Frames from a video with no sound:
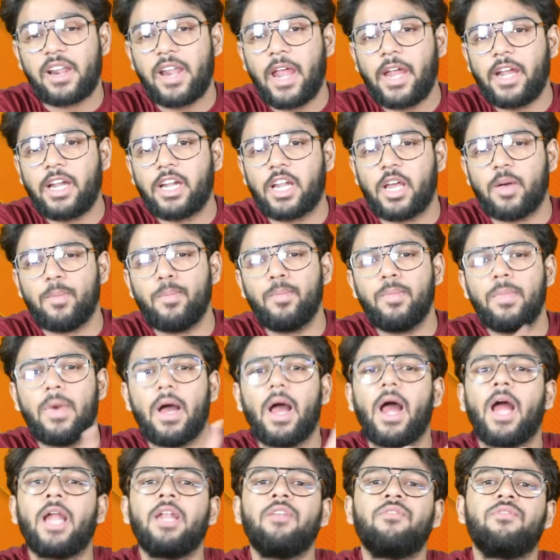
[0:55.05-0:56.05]
rectum
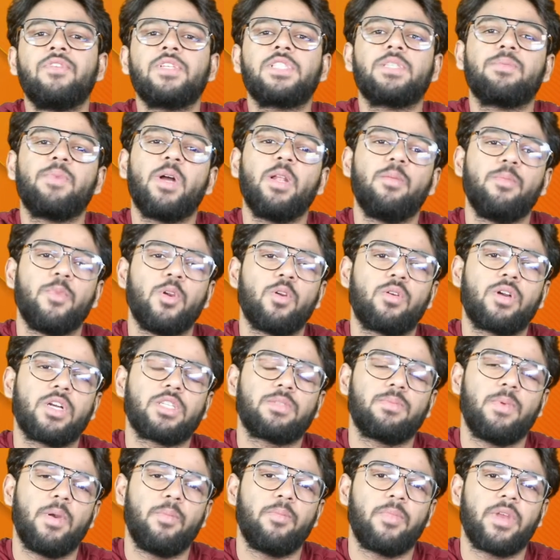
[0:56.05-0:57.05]
and visible
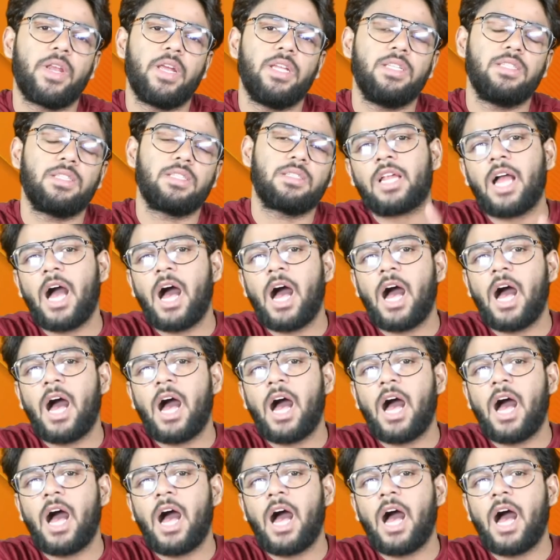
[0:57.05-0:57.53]
mucous membranes.